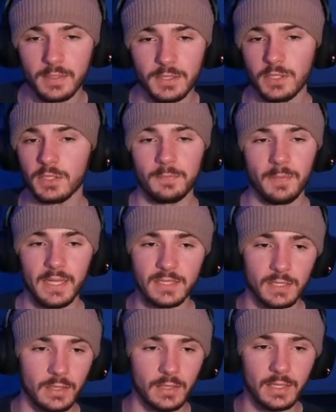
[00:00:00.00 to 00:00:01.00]
It's just
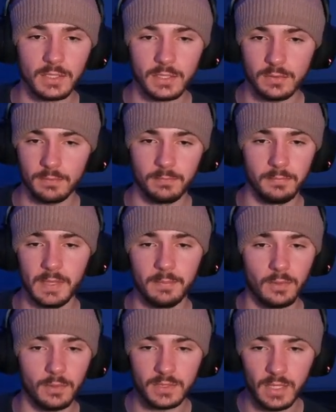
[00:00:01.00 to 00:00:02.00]
basically just
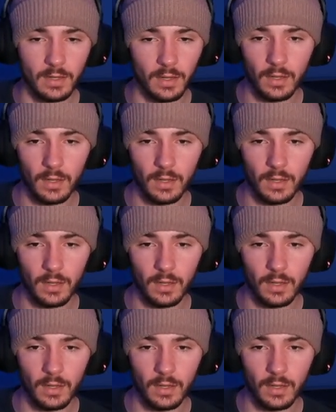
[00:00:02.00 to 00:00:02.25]
people sitting